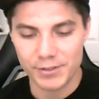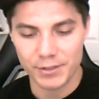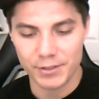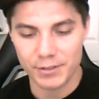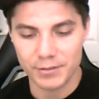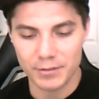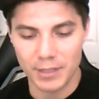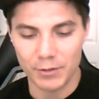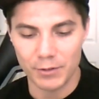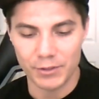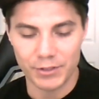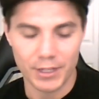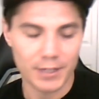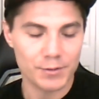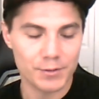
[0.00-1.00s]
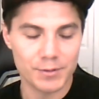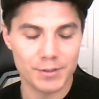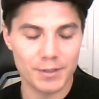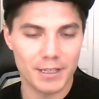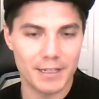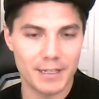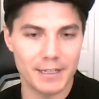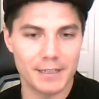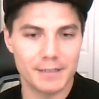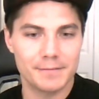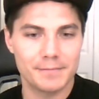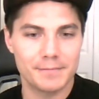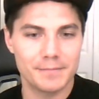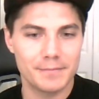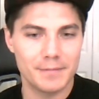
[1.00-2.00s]
or level designers to do the lighting.
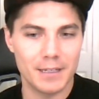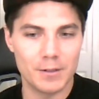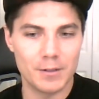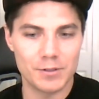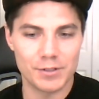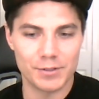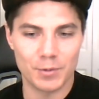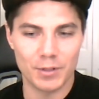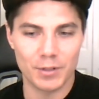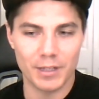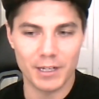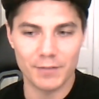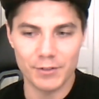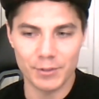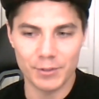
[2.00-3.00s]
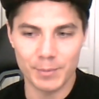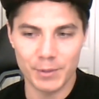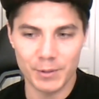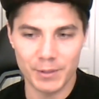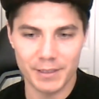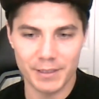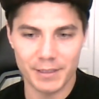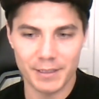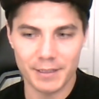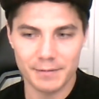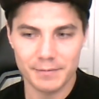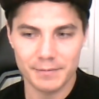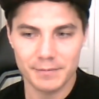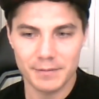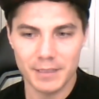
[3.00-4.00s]
And it was just more like a visibility
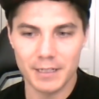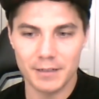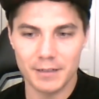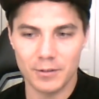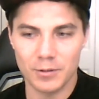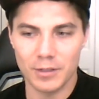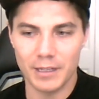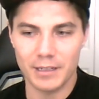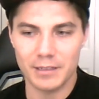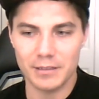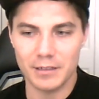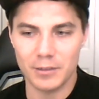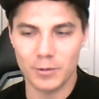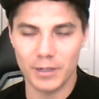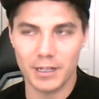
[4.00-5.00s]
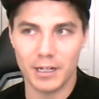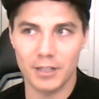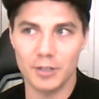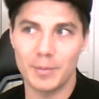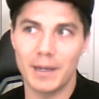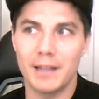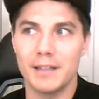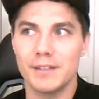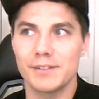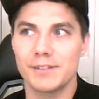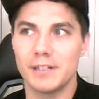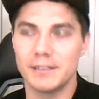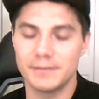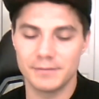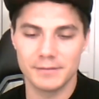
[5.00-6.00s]
thing, or like quick color palette
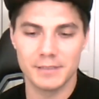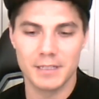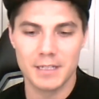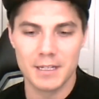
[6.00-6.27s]
stuff.